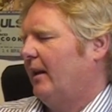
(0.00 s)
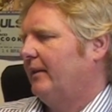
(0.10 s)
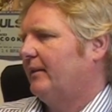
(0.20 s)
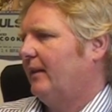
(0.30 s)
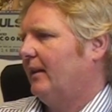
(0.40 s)
And
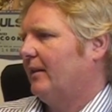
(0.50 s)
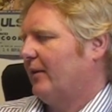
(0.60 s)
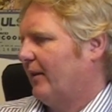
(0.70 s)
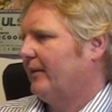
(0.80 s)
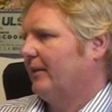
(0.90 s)
the state
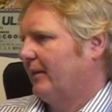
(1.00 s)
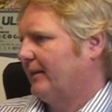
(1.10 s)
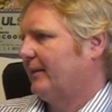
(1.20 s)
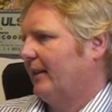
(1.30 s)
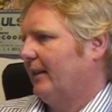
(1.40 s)
is often on
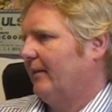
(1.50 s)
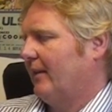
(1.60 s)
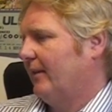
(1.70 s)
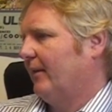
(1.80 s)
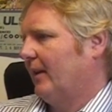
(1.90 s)
the side of
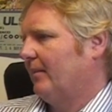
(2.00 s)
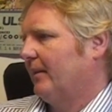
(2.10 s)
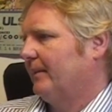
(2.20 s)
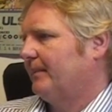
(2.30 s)
the developer,